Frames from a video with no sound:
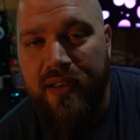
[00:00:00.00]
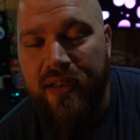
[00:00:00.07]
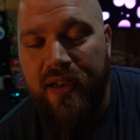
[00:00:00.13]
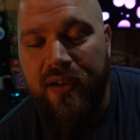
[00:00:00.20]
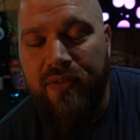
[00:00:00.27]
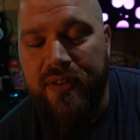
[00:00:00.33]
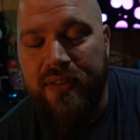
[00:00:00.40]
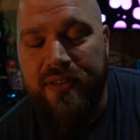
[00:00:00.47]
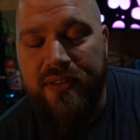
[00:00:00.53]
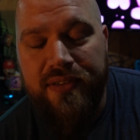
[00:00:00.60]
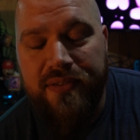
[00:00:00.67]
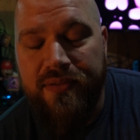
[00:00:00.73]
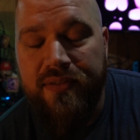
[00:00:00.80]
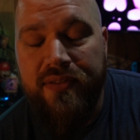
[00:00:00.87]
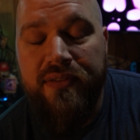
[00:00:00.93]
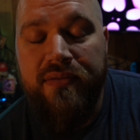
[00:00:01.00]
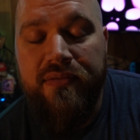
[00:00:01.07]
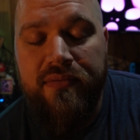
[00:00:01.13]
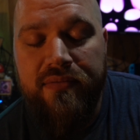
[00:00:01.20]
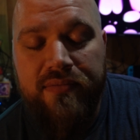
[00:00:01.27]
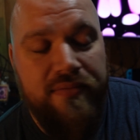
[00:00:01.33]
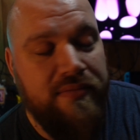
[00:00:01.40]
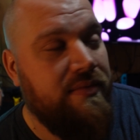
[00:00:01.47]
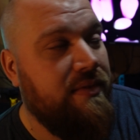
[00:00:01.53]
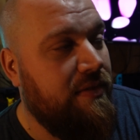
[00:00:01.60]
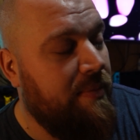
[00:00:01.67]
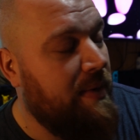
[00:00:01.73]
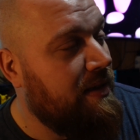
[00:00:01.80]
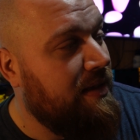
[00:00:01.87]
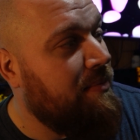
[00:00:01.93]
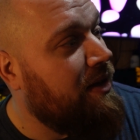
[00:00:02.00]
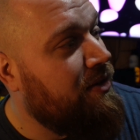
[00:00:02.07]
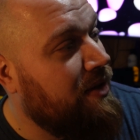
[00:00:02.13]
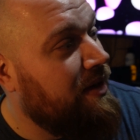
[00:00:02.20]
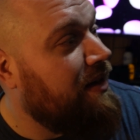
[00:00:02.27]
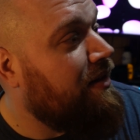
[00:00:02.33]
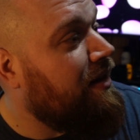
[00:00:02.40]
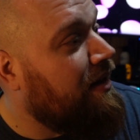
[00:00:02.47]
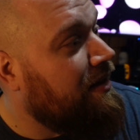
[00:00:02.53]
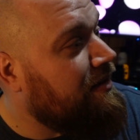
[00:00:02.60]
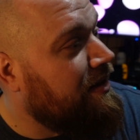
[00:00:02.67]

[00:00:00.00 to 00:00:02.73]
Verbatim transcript: I was messed up my train of thought,